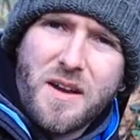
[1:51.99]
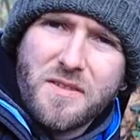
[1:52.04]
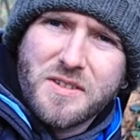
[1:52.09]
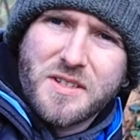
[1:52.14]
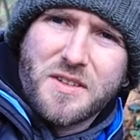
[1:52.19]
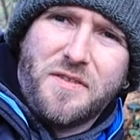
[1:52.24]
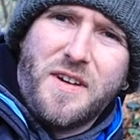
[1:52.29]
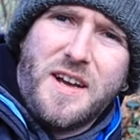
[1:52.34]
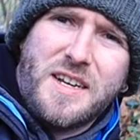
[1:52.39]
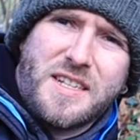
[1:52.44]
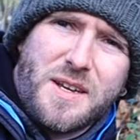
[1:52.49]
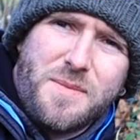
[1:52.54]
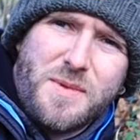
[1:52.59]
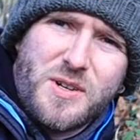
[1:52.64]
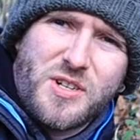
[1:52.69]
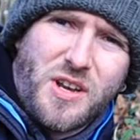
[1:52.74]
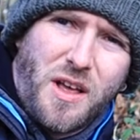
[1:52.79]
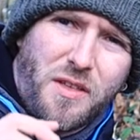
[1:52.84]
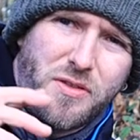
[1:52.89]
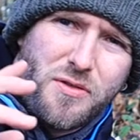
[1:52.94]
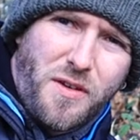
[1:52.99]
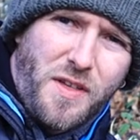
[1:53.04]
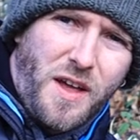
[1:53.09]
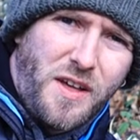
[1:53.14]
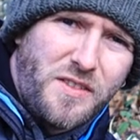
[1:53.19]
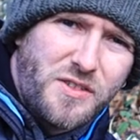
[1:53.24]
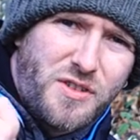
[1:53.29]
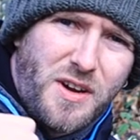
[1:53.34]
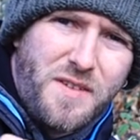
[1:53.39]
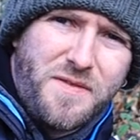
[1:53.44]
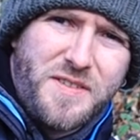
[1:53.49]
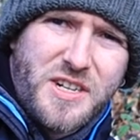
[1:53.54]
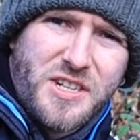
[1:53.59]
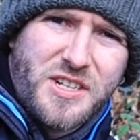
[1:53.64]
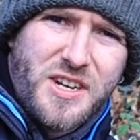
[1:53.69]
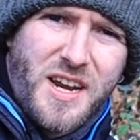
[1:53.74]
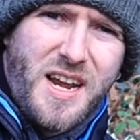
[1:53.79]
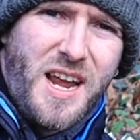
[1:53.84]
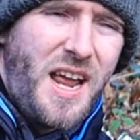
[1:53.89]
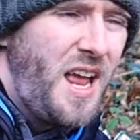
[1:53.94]
there is the first image, so I'll throw that on the screen for you to
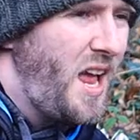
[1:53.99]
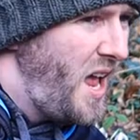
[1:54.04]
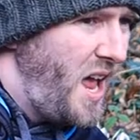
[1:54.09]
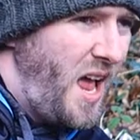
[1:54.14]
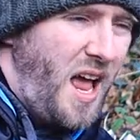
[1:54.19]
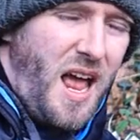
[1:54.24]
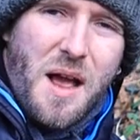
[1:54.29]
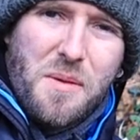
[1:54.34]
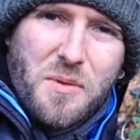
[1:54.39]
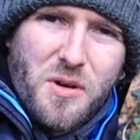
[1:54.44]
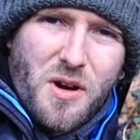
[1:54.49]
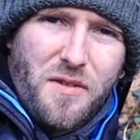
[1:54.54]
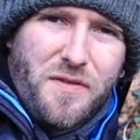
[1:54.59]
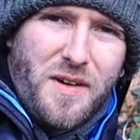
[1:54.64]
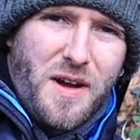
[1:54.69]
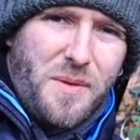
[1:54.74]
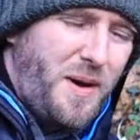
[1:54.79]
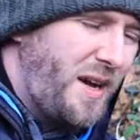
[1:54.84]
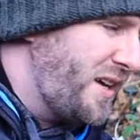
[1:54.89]
see, and we'll go find